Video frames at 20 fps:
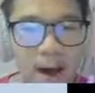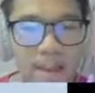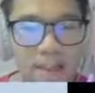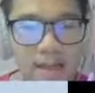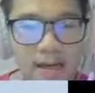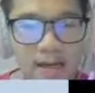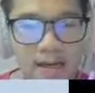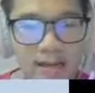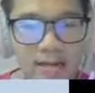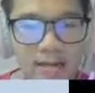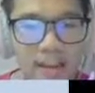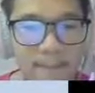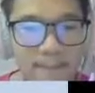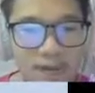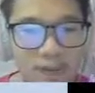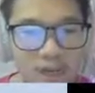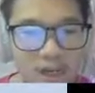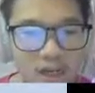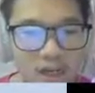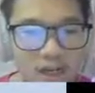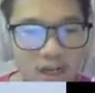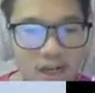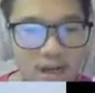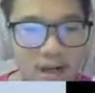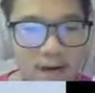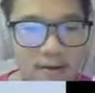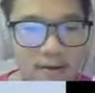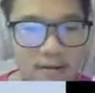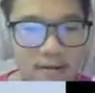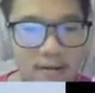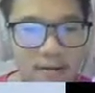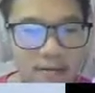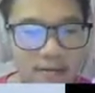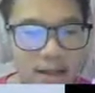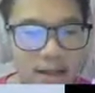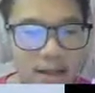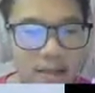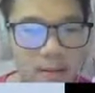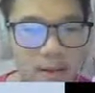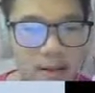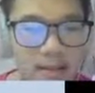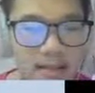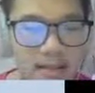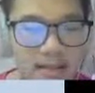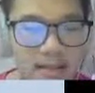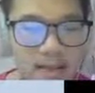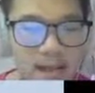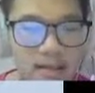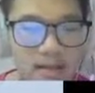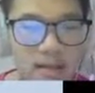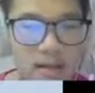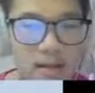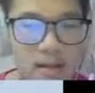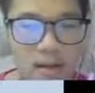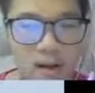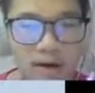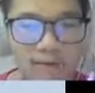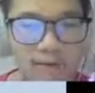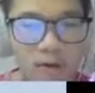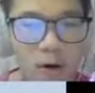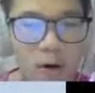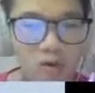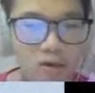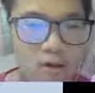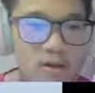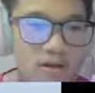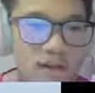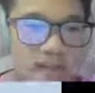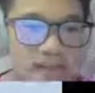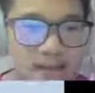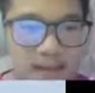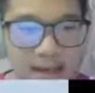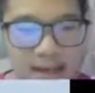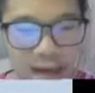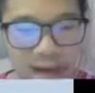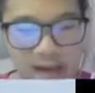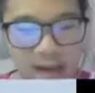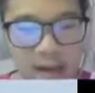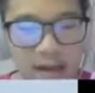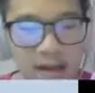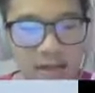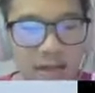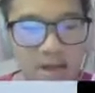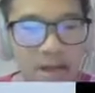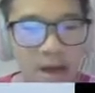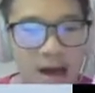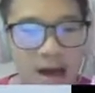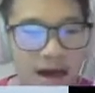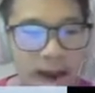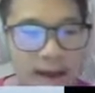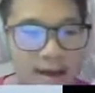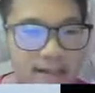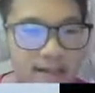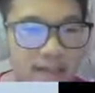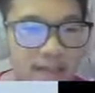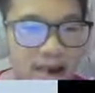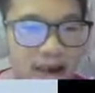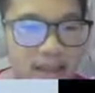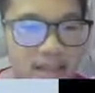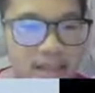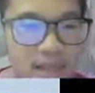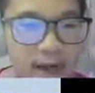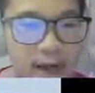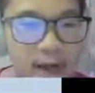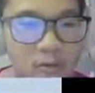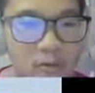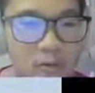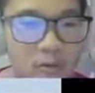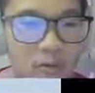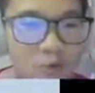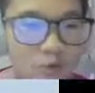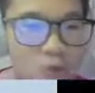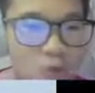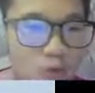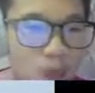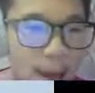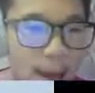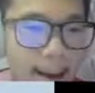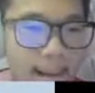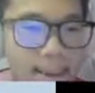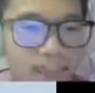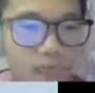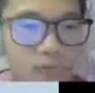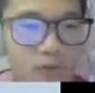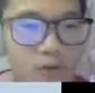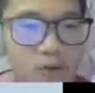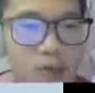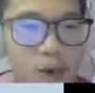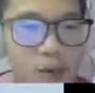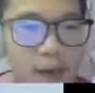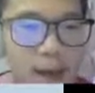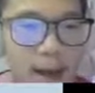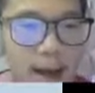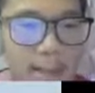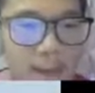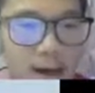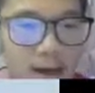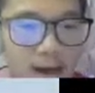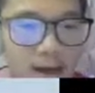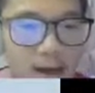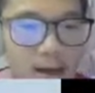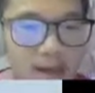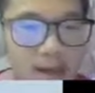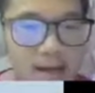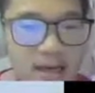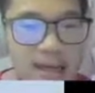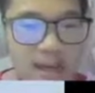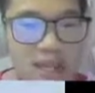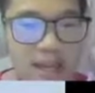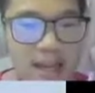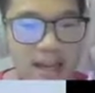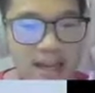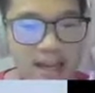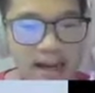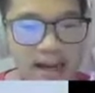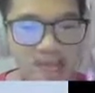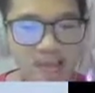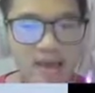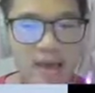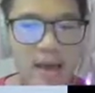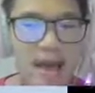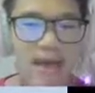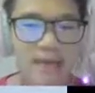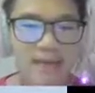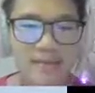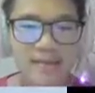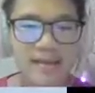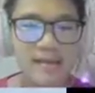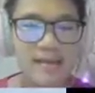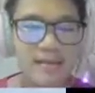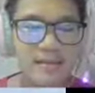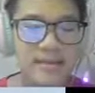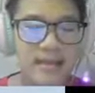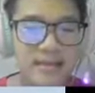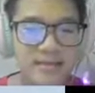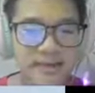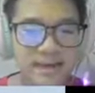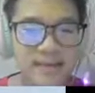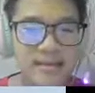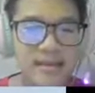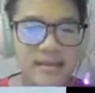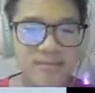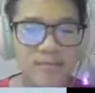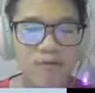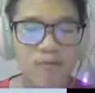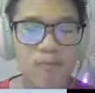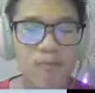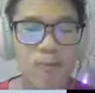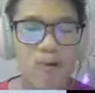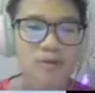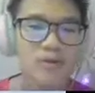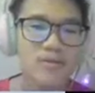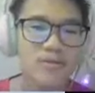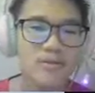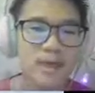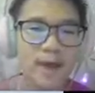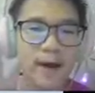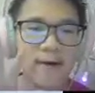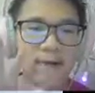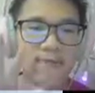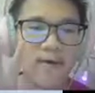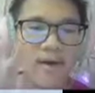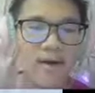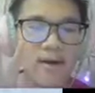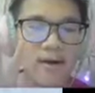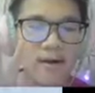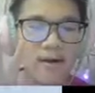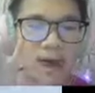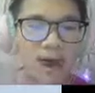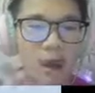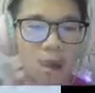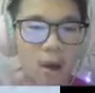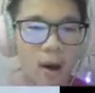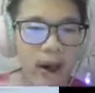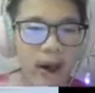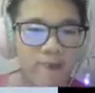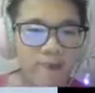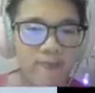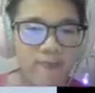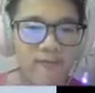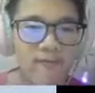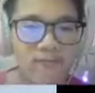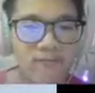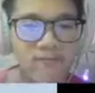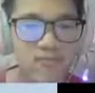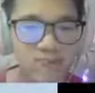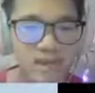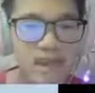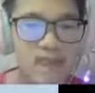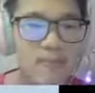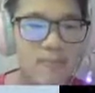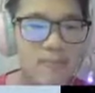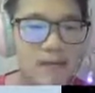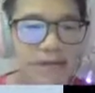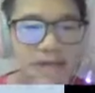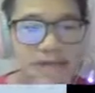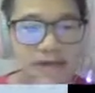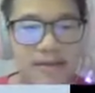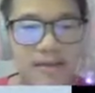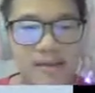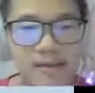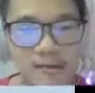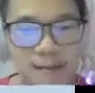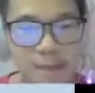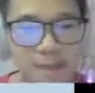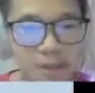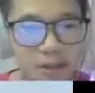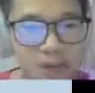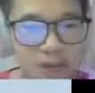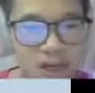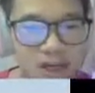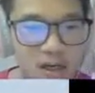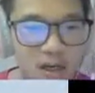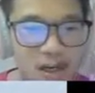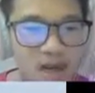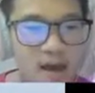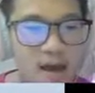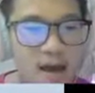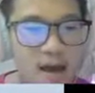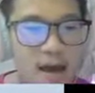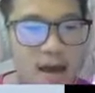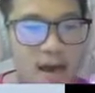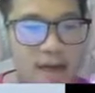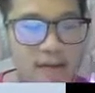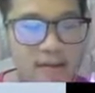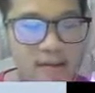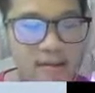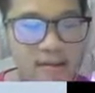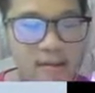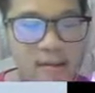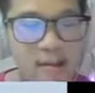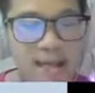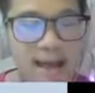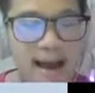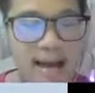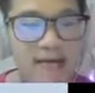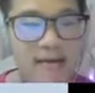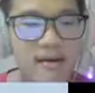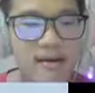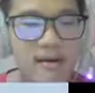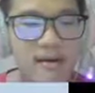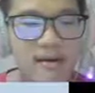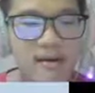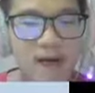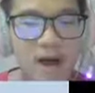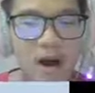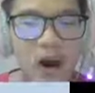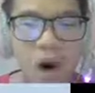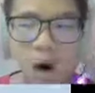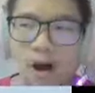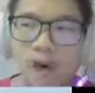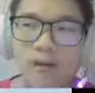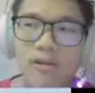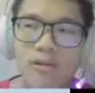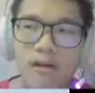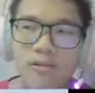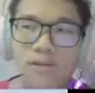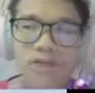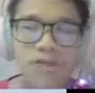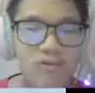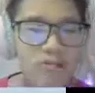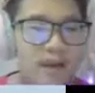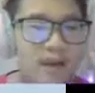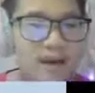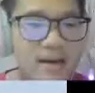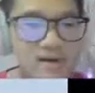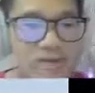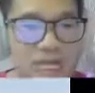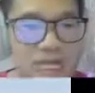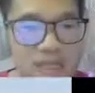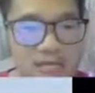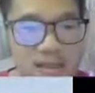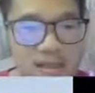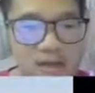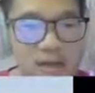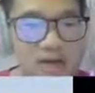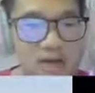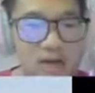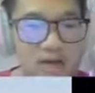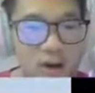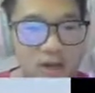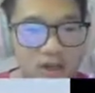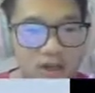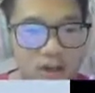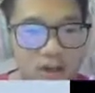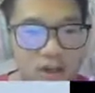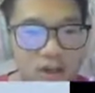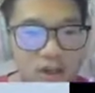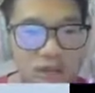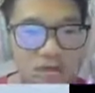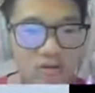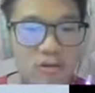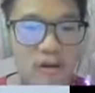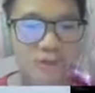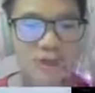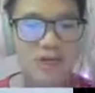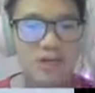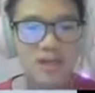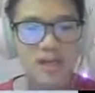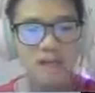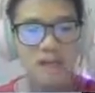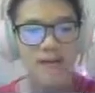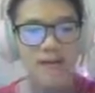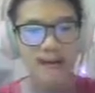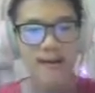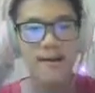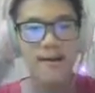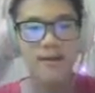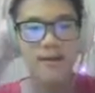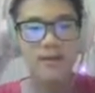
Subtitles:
million temperature sustain for 20 seconds. And the HL2M Tokama in China, they successfully produce 150 million temperature. And then currently all the nuclear is using the nuclear fusion. Nuclear fusion is like